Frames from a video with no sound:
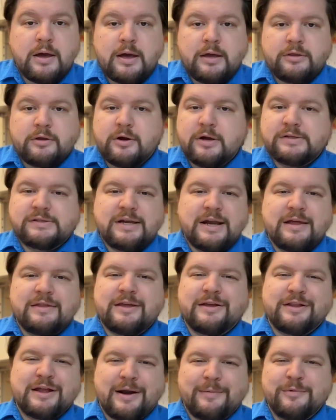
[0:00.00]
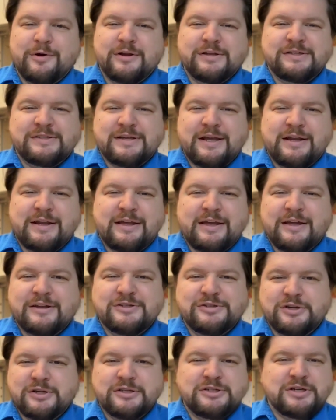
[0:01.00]
there isn't anything that I'm going to say to
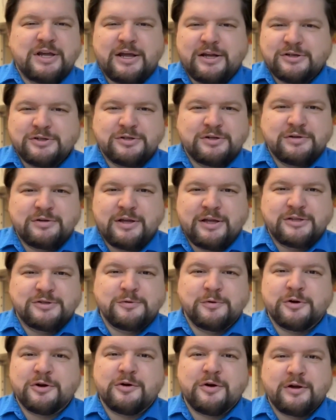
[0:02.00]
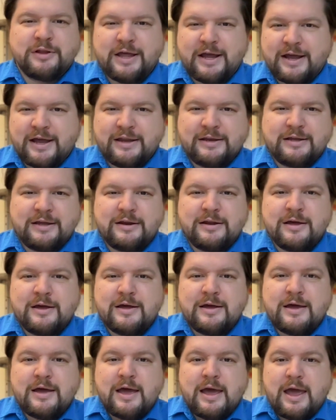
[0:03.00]
get you to change into a career like I did.
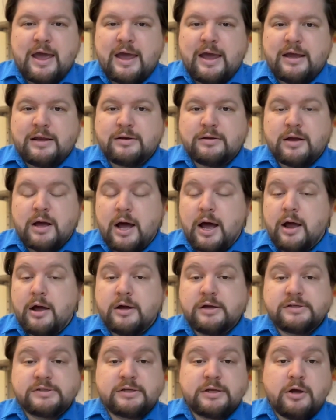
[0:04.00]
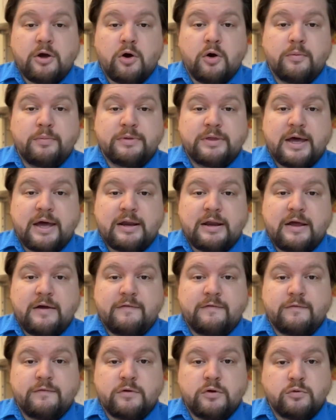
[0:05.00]
And I honestly hope that
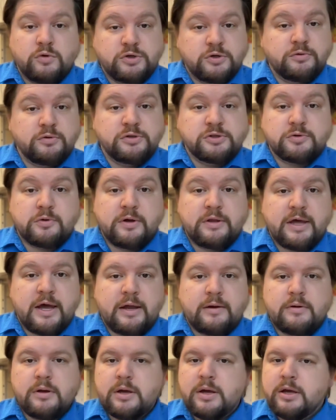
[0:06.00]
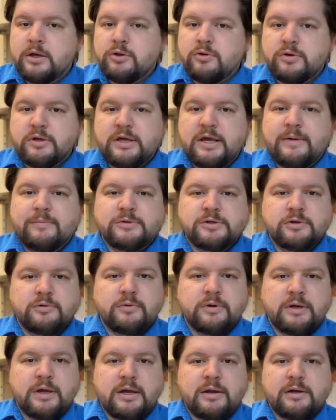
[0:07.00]
if you do enjoy that, you keep
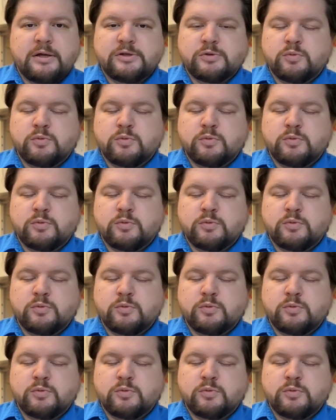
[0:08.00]
doing it, because